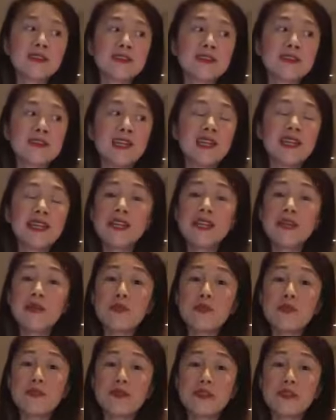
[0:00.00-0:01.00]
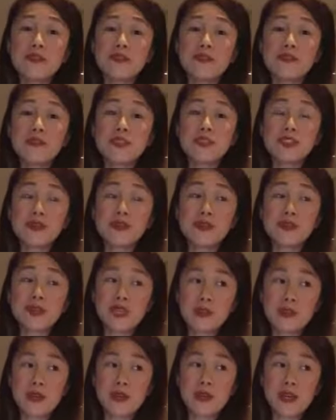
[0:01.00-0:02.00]
at any point during this
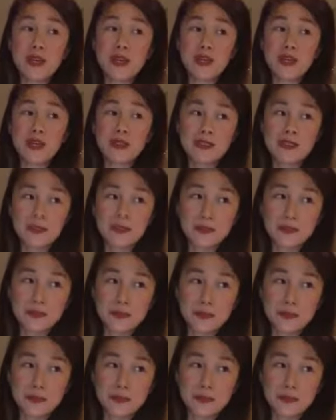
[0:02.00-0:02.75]
practice.